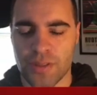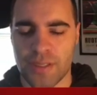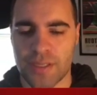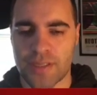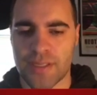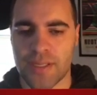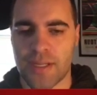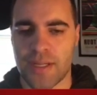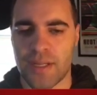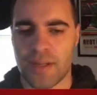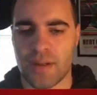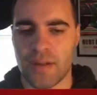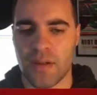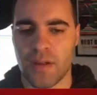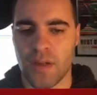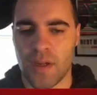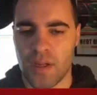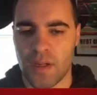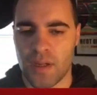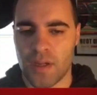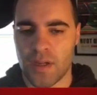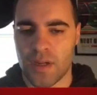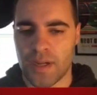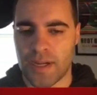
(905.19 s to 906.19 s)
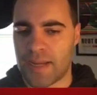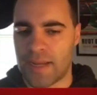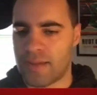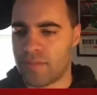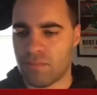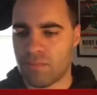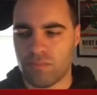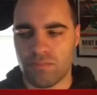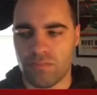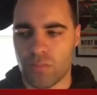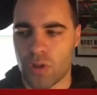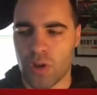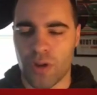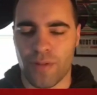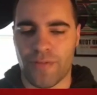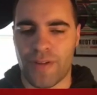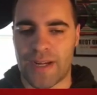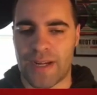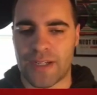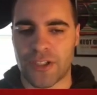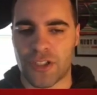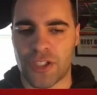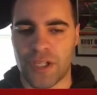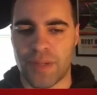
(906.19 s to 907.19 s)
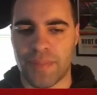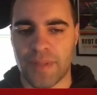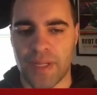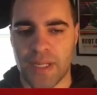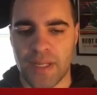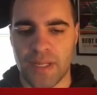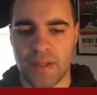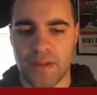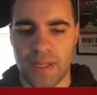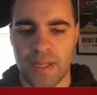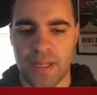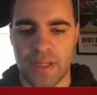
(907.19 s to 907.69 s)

That's going to, again, artifact enchantment hate.